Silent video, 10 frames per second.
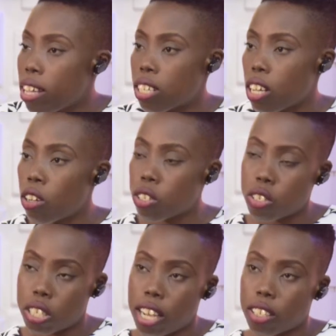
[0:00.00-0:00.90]
I
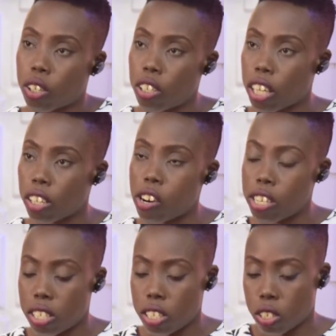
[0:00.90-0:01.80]
also said
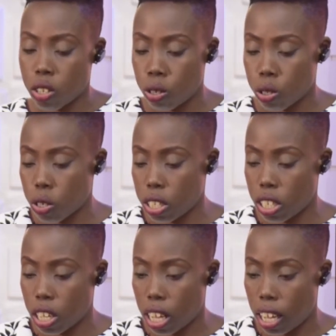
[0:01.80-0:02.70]
ignorance is also
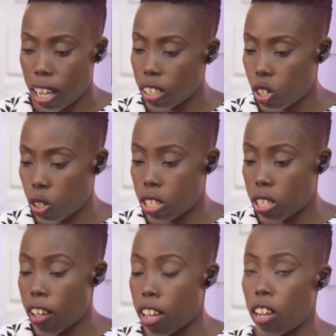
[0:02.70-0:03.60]
an issue.
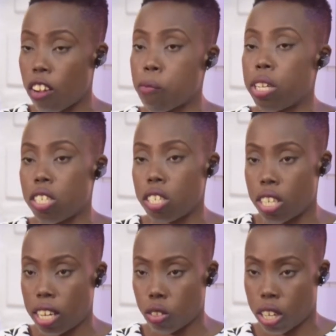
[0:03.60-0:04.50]
A lot of persons
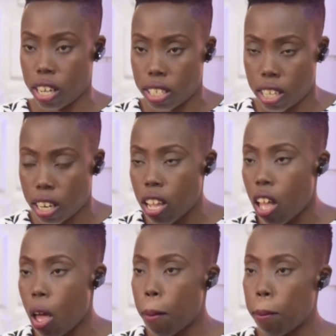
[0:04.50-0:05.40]
are educated,
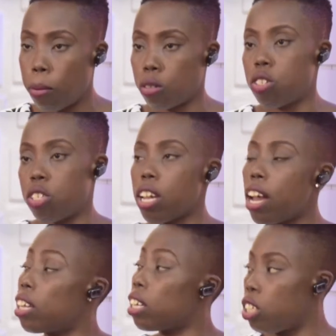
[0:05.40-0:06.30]
but they
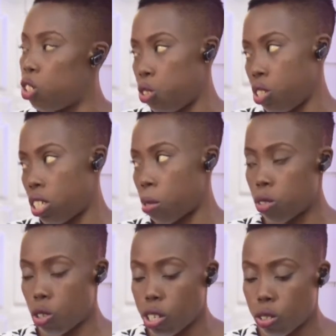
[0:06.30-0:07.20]
are illiterate, I'm sorry